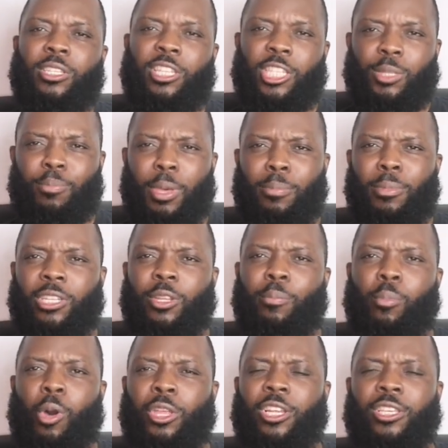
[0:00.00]
dismember the
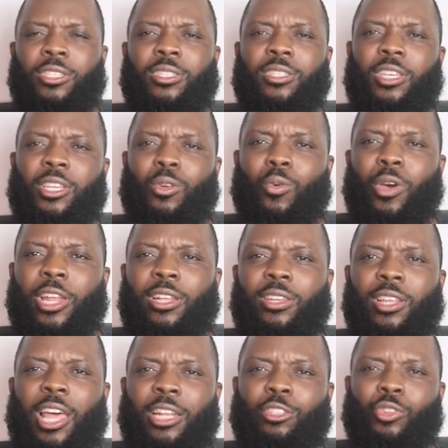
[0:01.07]
bodies,
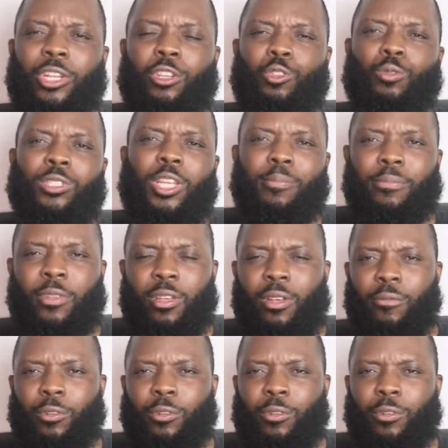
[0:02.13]
and try to use them